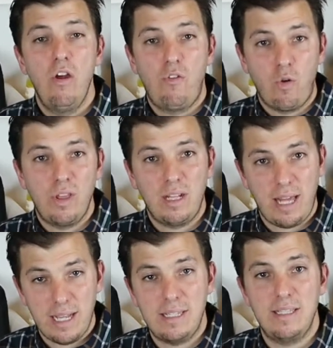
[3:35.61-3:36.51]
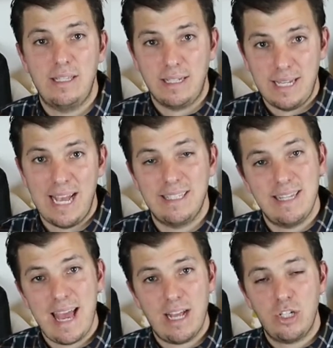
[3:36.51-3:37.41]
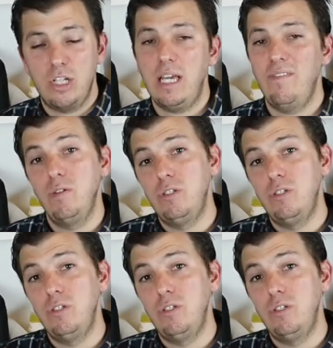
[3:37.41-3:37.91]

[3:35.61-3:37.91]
for the licensing test nationally if